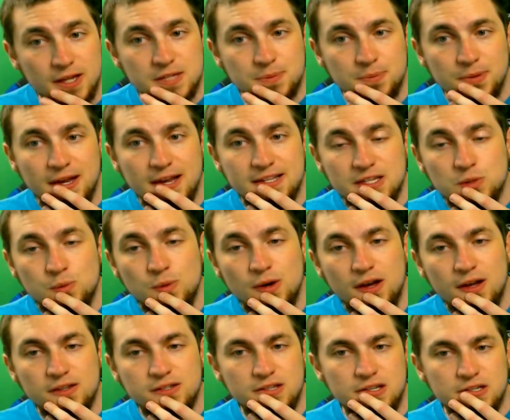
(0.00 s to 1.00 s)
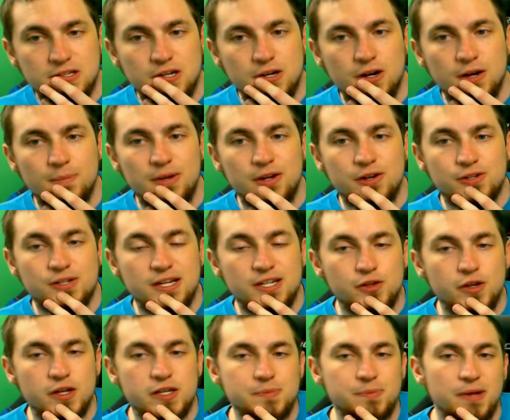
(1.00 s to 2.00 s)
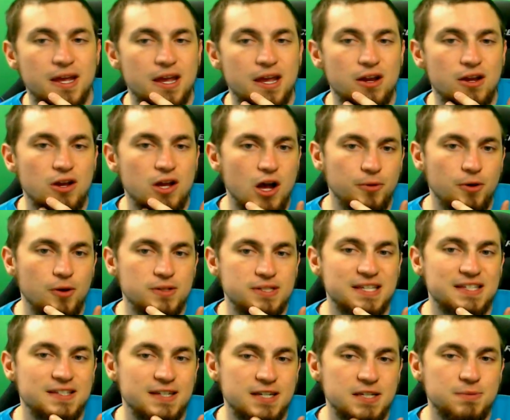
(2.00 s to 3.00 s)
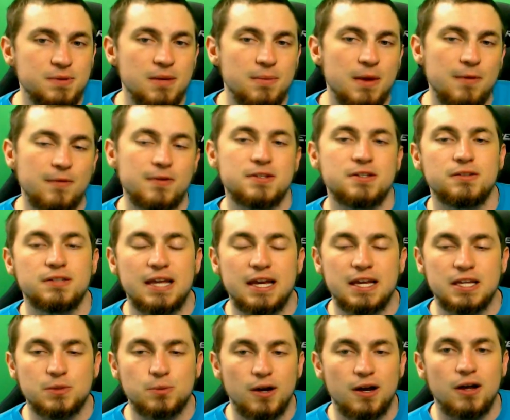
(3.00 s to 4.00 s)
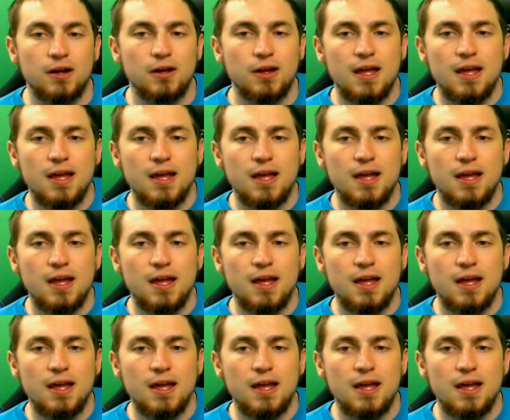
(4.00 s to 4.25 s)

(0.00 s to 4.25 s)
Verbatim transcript: for Let's Plays as well as this current Mirror's Edge Let's Play uploads at 6 p.m. every single day as well.